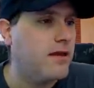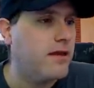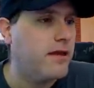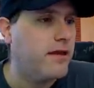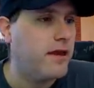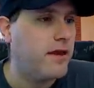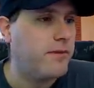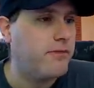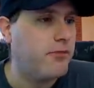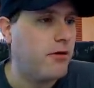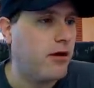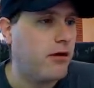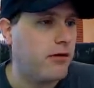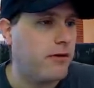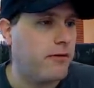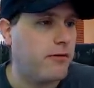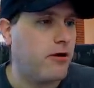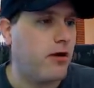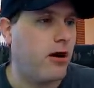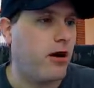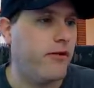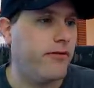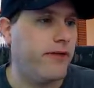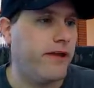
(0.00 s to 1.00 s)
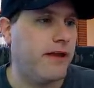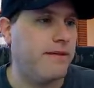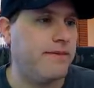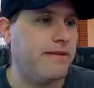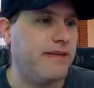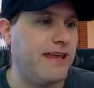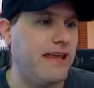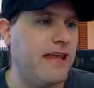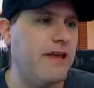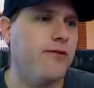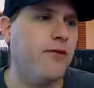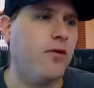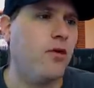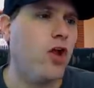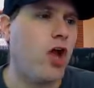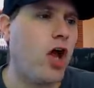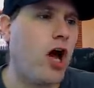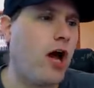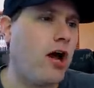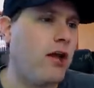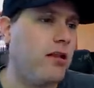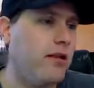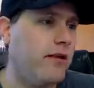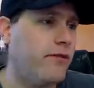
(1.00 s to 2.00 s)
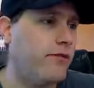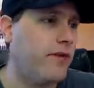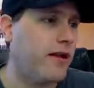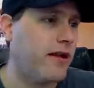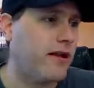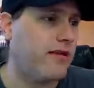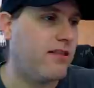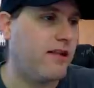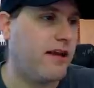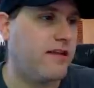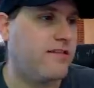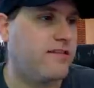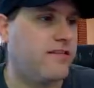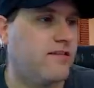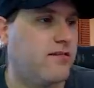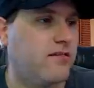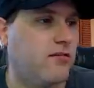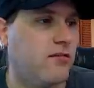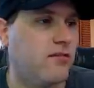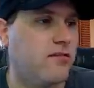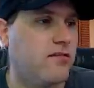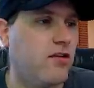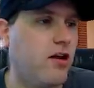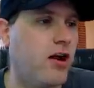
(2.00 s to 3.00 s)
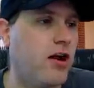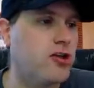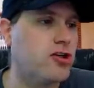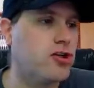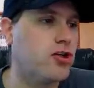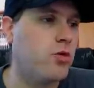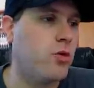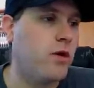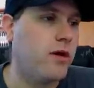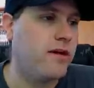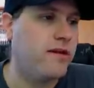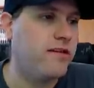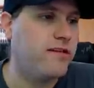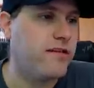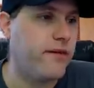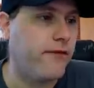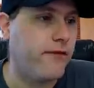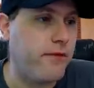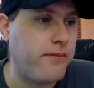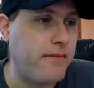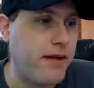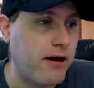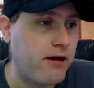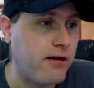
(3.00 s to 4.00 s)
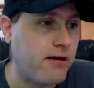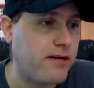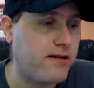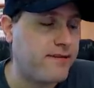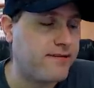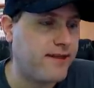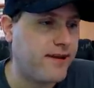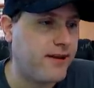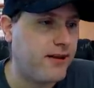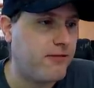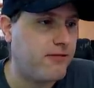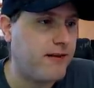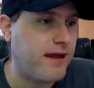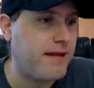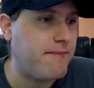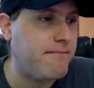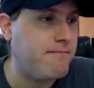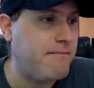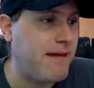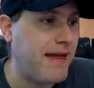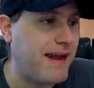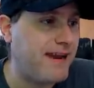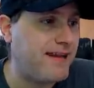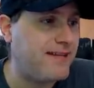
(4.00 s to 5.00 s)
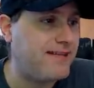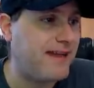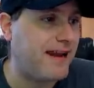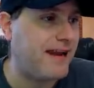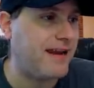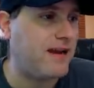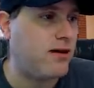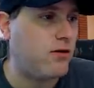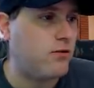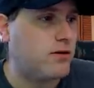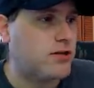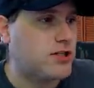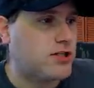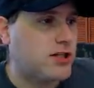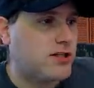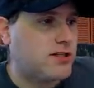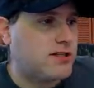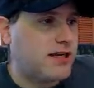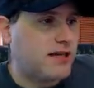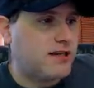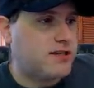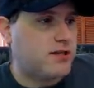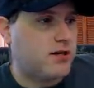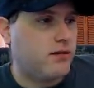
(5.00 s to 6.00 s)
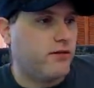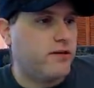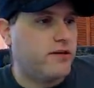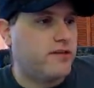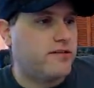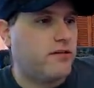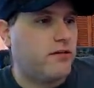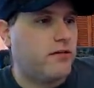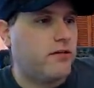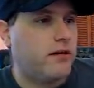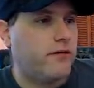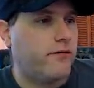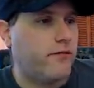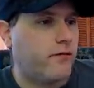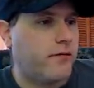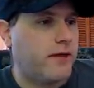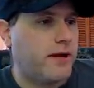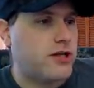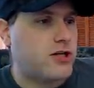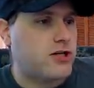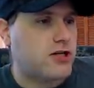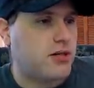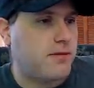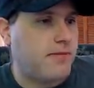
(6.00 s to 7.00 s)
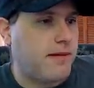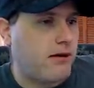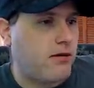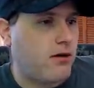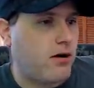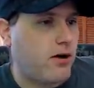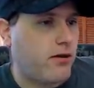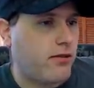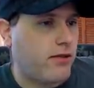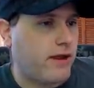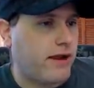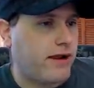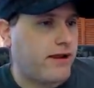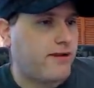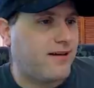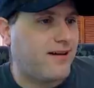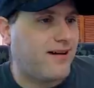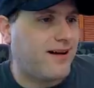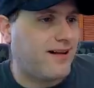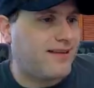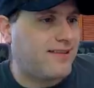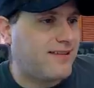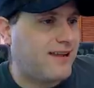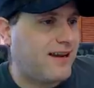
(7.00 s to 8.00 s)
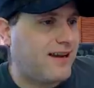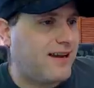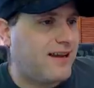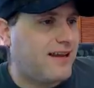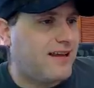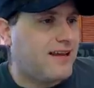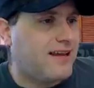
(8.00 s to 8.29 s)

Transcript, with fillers: The program called named Evil Olive that collects and stores large quantities of America's internet metadata, which contains only certain information about online content.